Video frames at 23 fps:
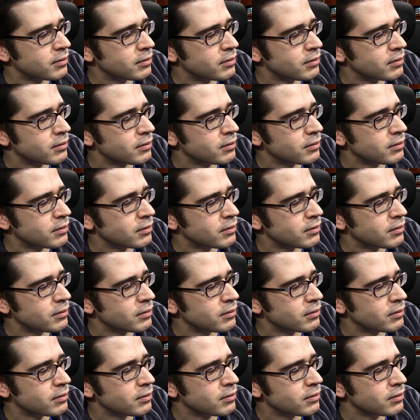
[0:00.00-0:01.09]

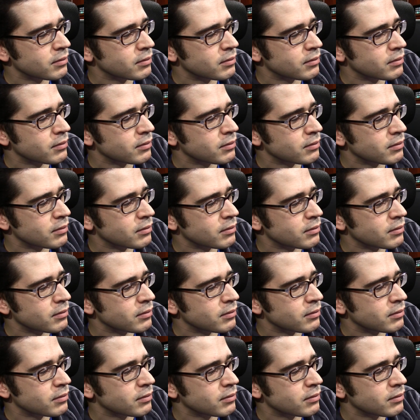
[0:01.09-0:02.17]

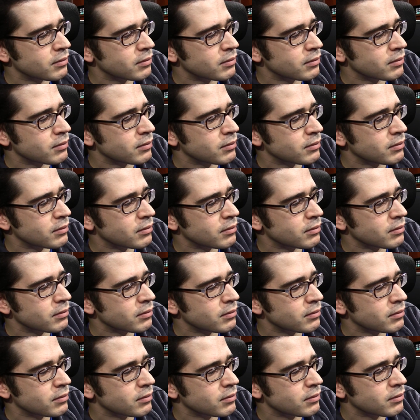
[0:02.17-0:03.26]

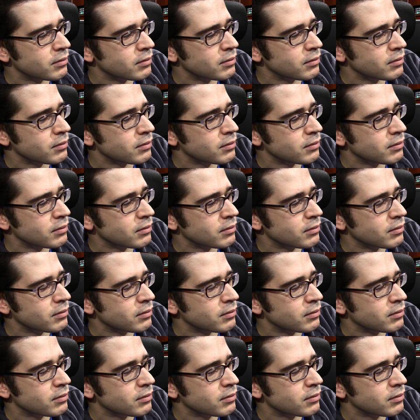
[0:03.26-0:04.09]
Nobody speaks.